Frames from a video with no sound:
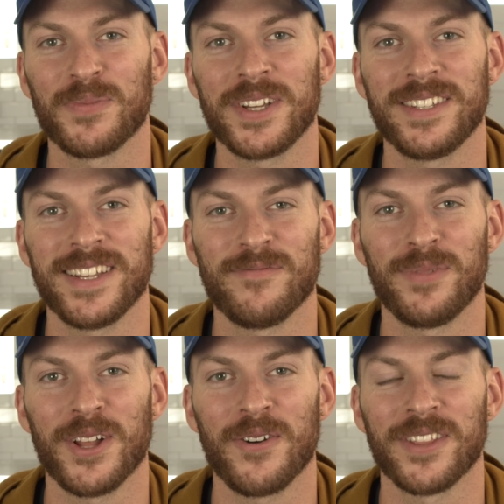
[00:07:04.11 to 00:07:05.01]
please leave them
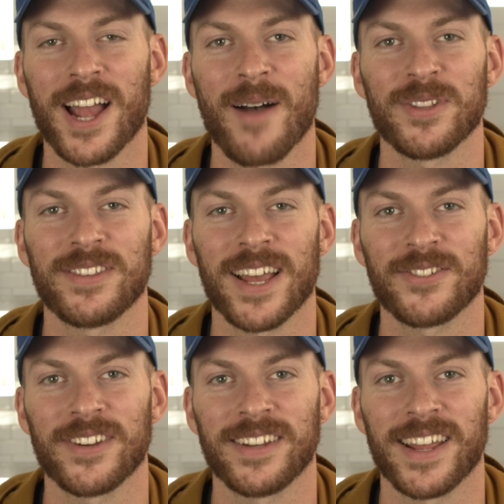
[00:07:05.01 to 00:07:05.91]
below in the comments
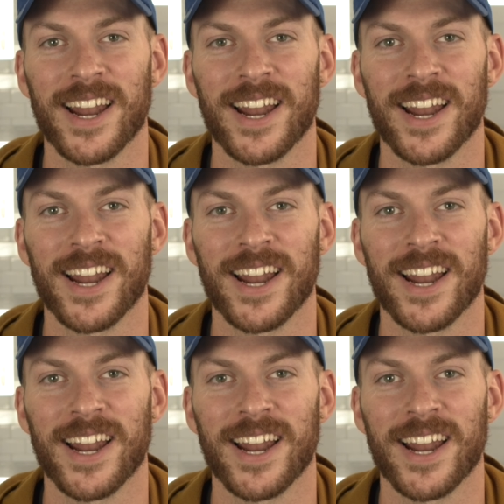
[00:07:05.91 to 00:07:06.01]
section